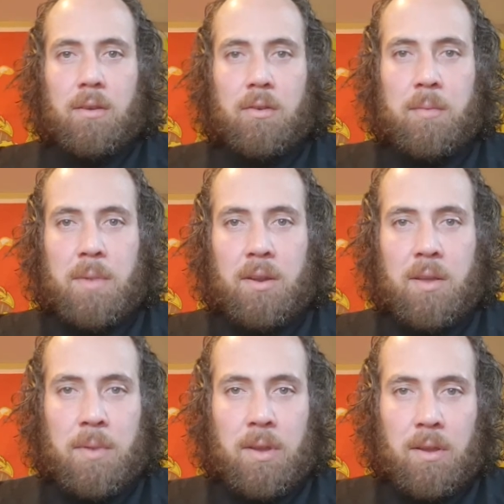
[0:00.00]
Green
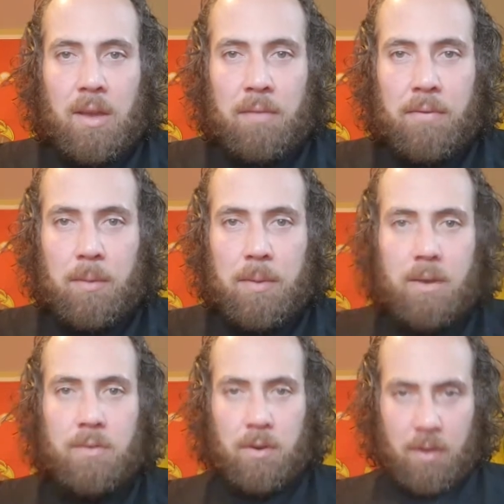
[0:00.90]
Mountain Hippie. Yeah, failed
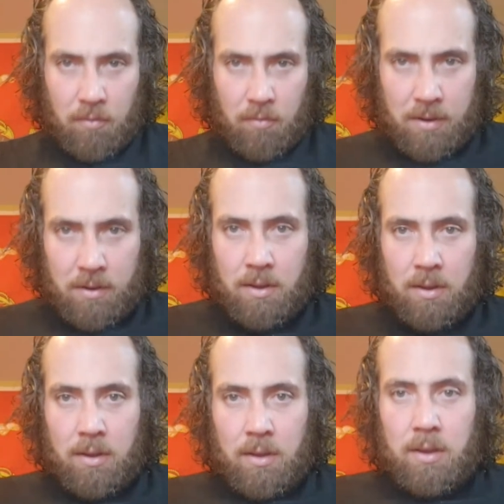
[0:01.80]
because our government
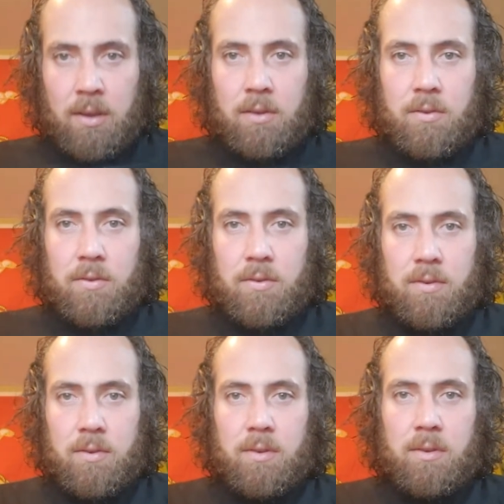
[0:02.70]

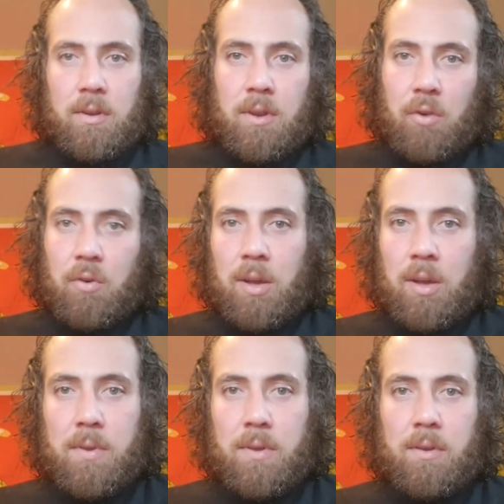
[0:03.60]
is
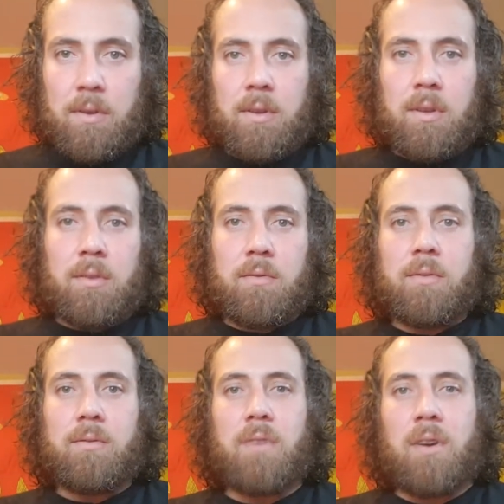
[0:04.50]
corrupt.
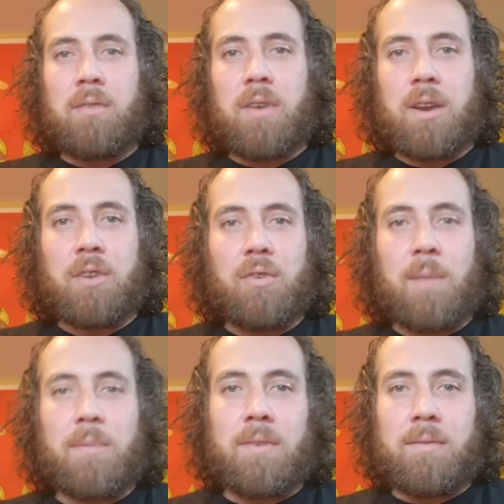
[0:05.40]
Very, very
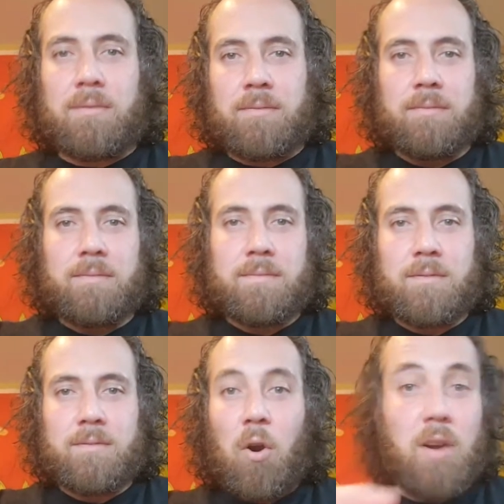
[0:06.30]
corrupt.
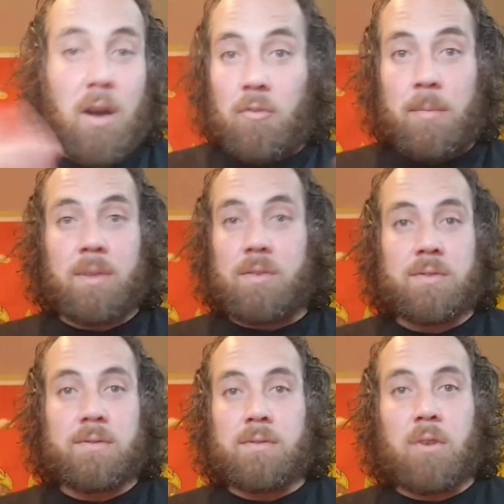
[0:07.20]
All
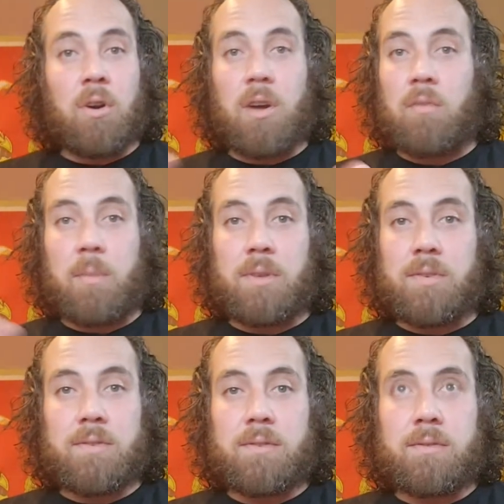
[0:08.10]
governments. All
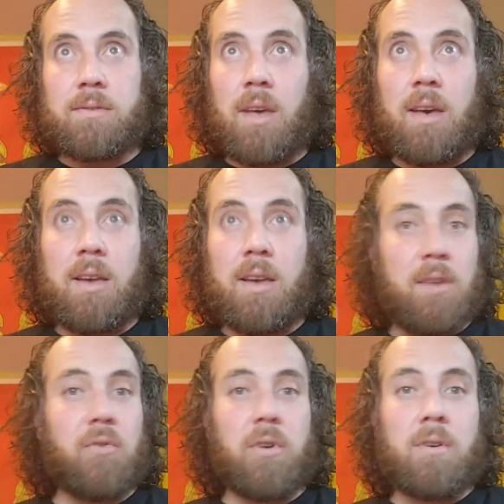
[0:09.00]
governments.
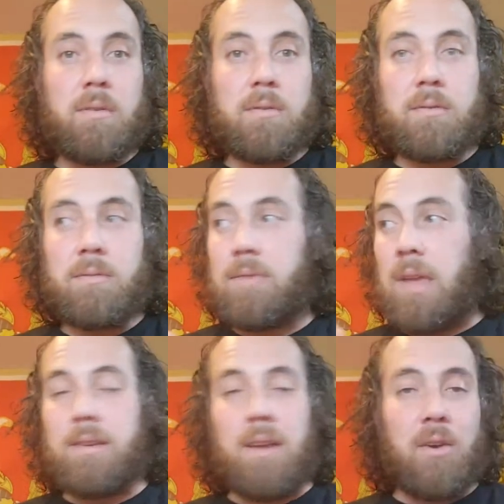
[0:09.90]
Israel,
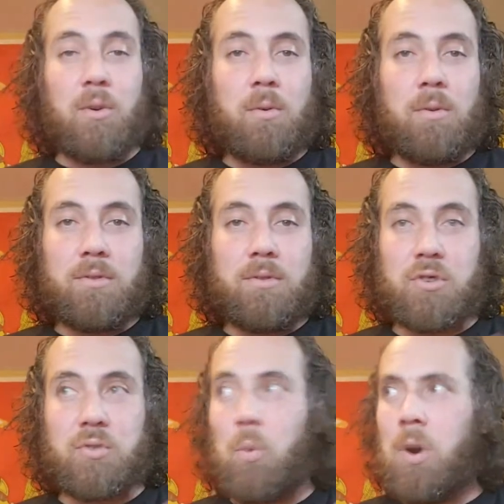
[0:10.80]
Netanyahu
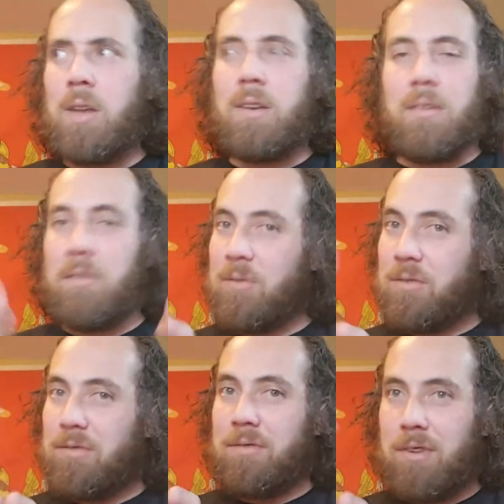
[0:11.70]
just won
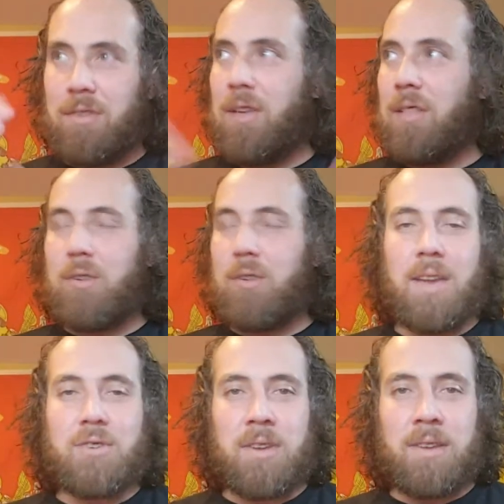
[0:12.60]
another
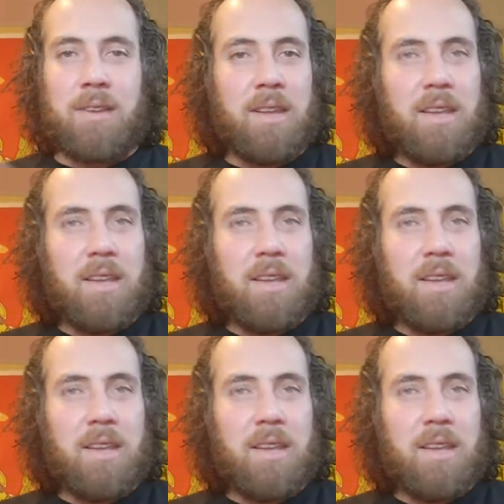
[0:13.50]
election.